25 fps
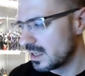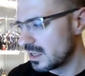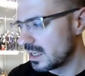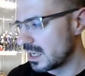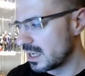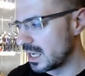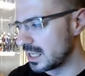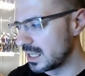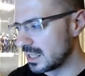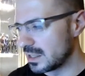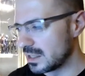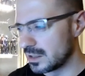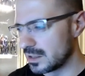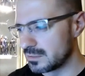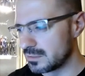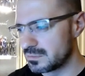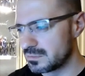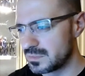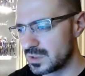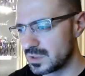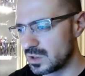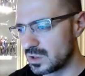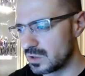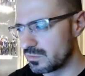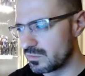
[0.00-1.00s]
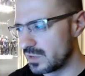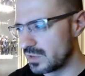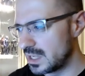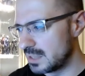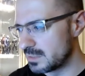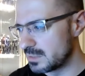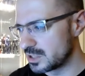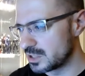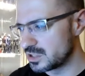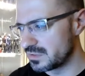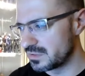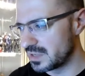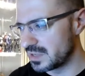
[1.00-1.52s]
I don't know. Not really
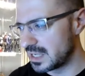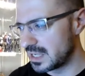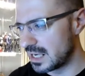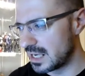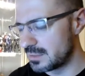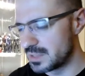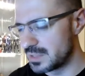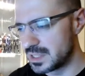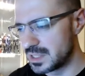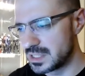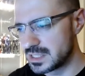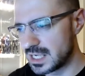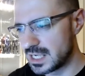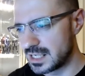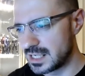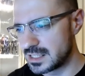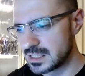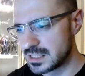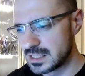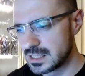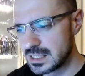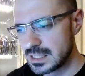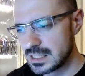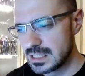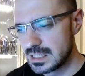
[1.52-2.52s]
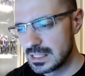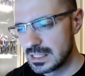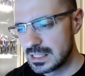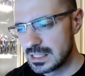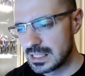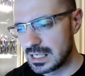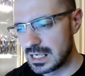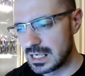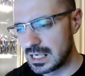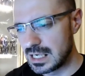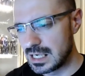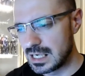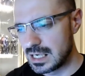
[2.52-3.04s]
much of a gamer these days.
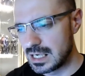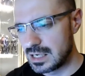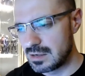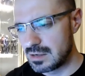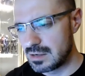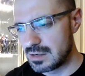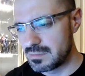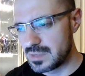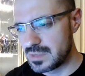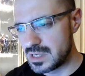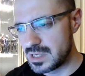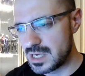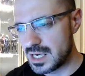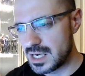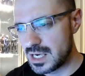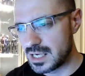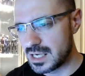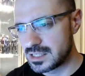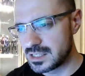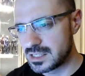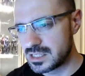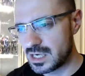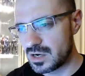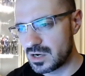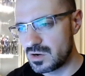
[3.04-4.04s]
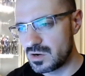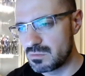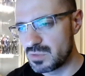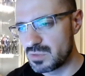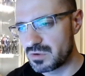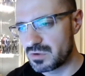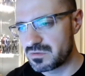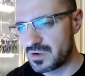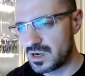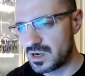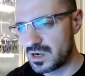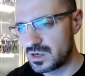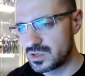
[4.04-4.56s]
But yeah, so
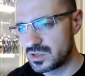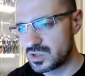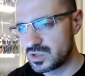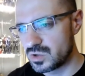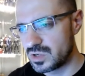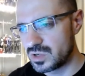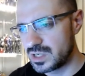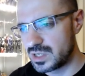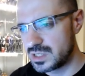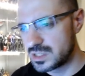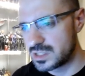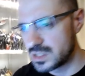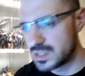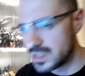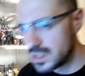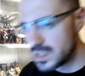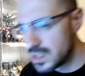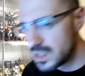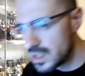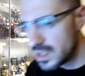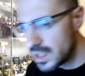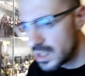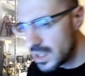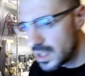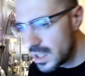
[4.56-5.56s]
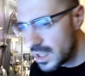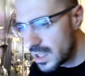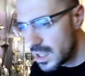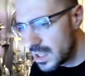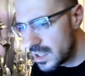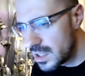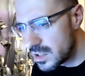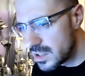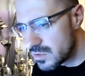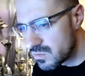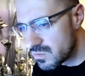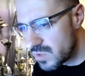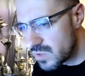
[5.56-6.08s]
McFarlane Toys
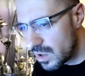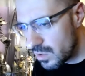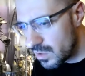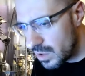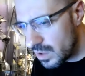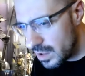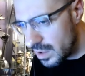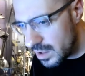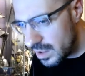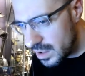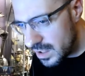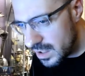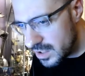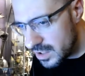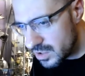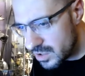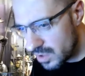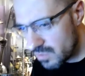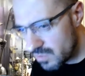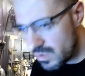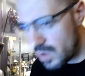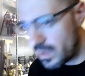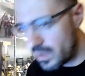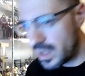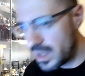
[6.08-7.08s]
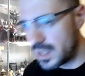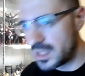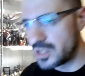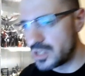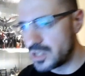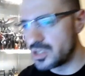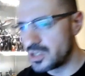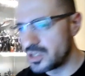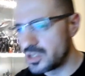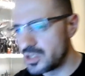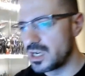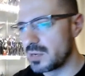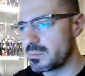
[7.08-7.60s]
is on a roll here this
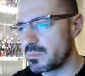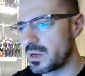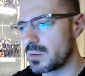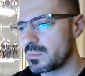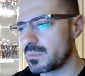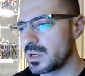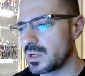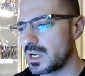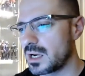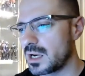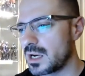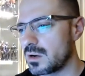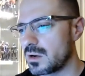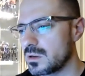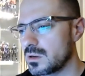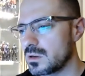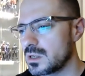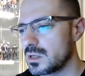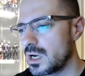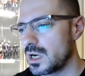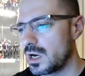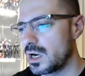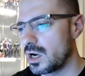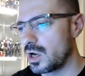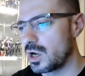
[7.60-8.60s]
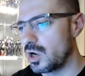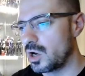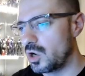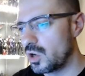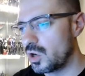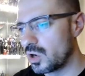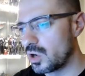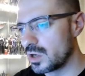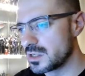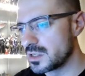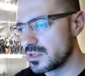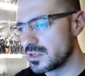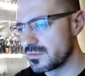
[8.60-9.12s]
year, pumping out a
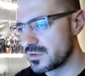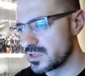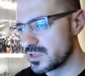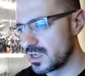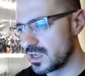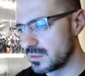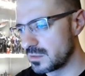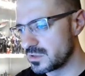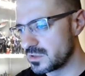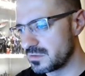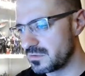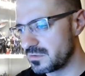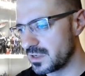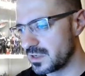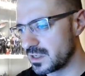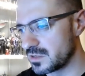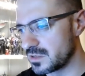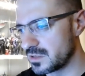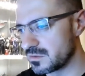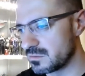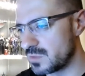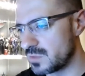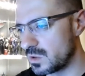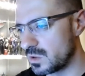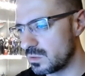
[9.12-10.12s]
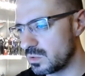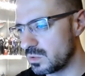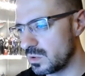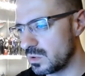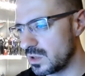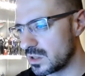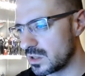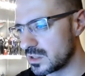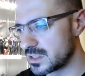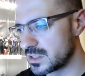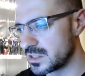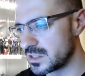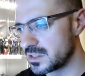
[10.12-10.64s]
lot of different types of figures from multiple
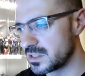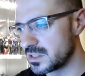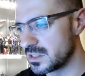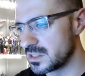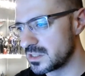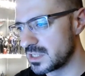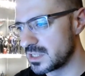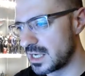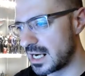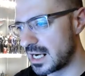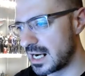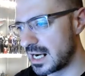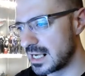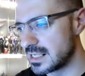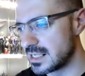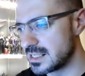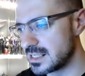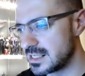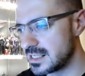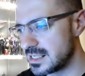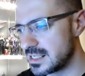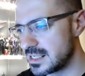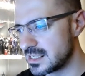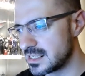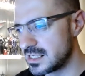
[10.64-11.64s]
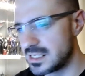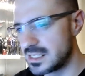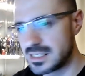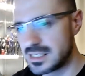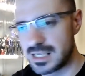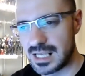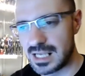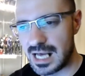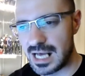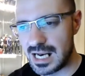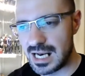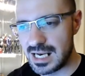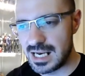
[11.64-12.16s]
licenses. Add Disney to
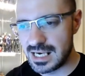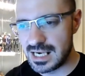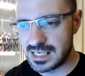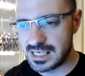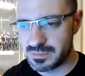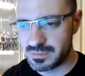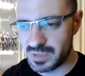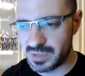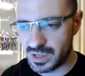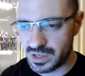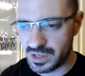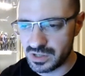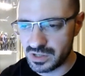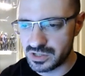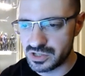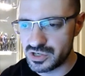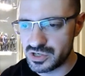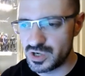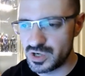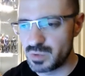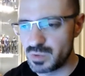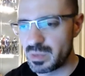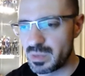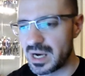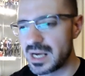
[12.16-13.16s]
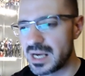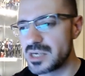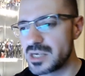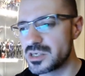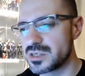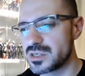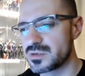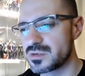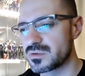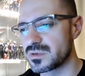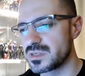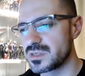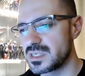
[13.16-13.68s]
that list because new pages
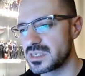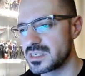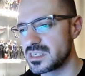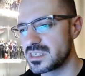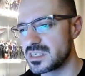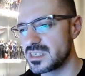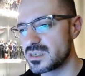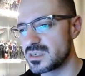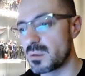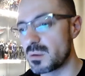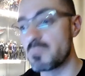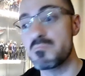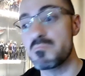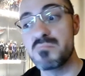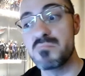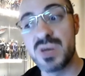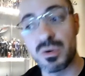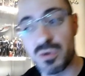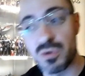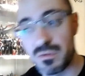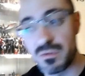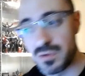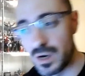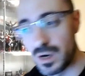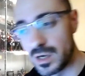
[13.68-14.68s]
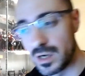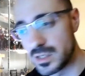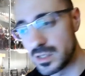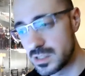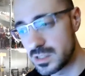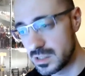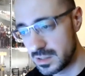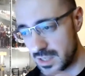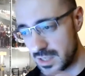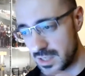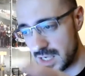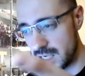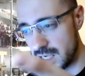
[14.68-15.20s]
for Disney's Mirrorverse.
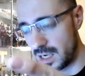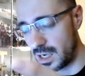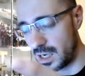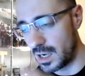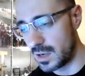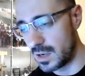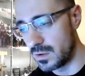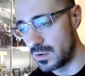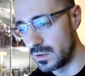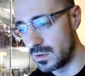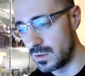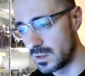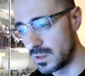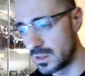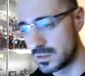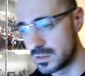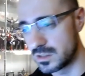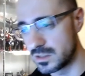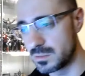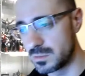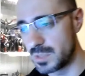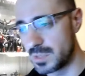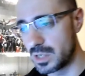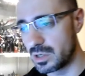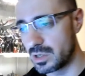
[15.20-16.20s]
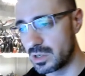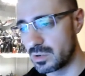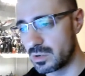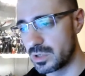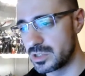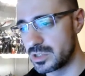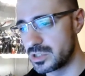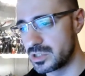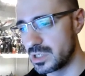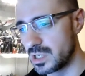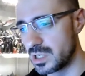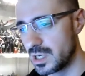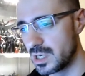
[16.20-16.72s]
There you go. Answered my own
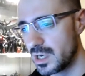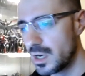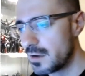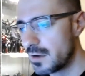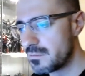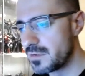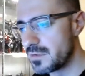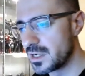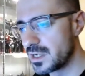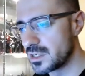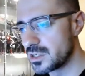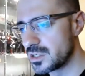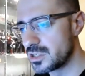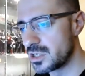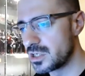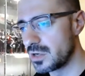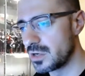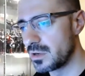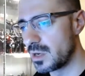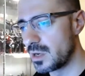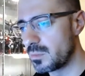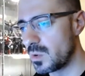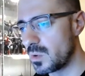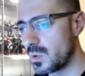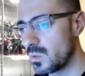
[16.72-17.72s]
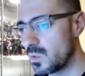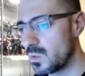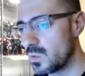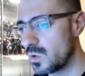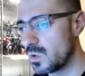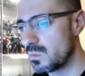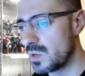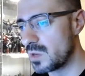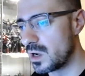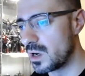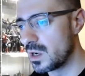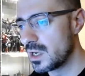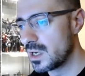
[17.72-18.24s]
question. Figures are showing up at
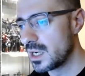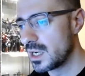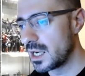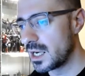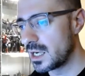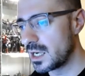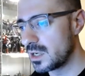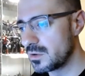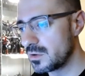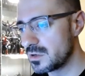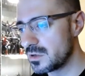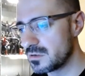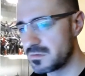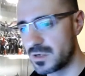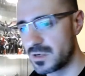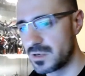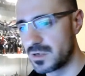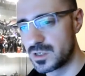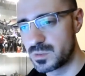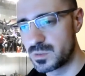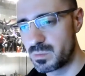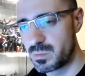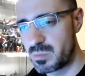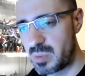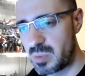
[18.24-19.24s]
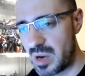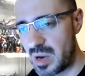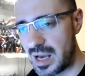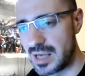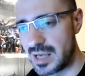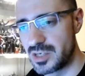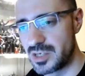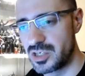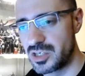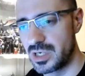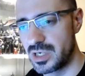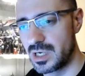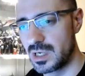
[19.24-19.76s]
Walmart, including the first
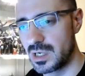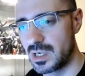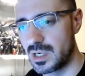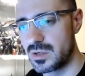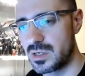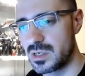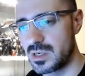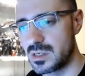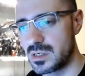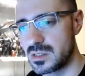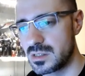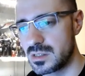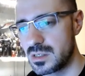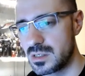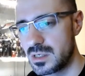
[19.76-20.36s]
batch, including